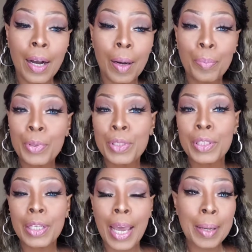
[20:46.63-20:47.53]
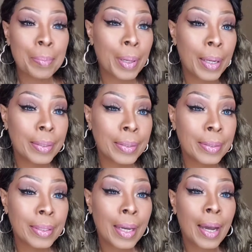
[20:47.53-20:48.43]
um, push the like
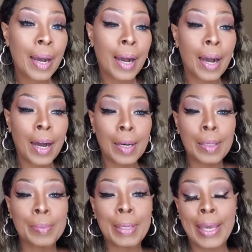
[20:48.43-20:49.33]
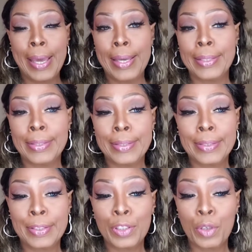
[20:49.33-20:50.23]
button um,
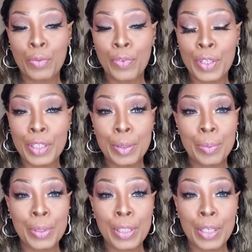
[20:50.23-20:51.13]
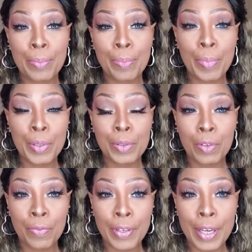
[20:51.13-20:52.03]
and don't forget to push that post
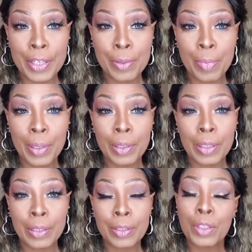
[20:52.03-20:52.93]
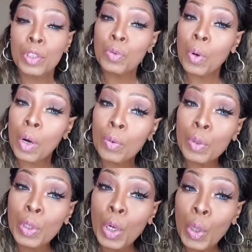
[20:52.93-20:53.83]
notification bell so you all
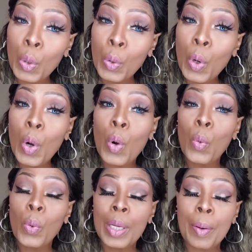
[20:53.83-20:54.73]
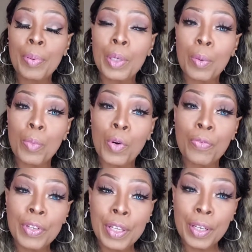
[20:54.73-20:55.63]
will know when I put up
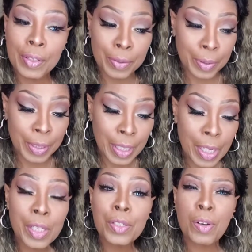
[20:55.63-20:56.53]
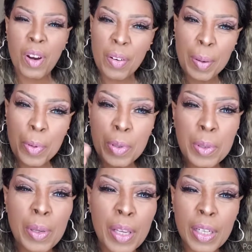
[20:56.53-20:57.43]
more videos. So hurry up, go
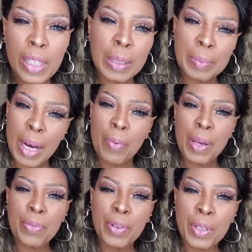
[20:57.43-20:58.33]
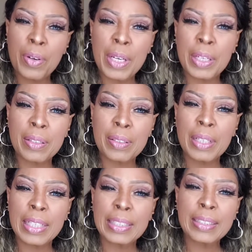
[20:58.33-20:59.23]
do that. Um, I'll wait for you. Go ahead,
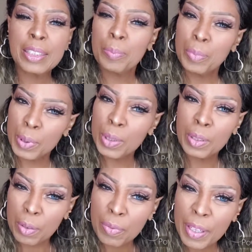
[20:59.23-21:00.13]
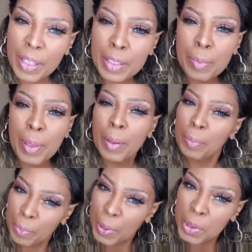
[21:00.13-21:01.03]
go ahead. Just push the notification bell.
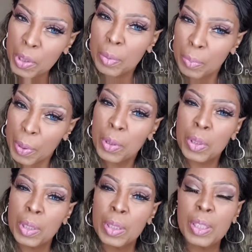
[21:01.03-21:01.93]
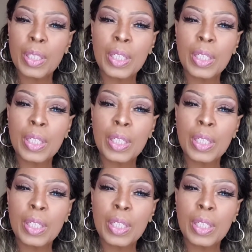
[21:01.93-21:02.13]
Push it, push it.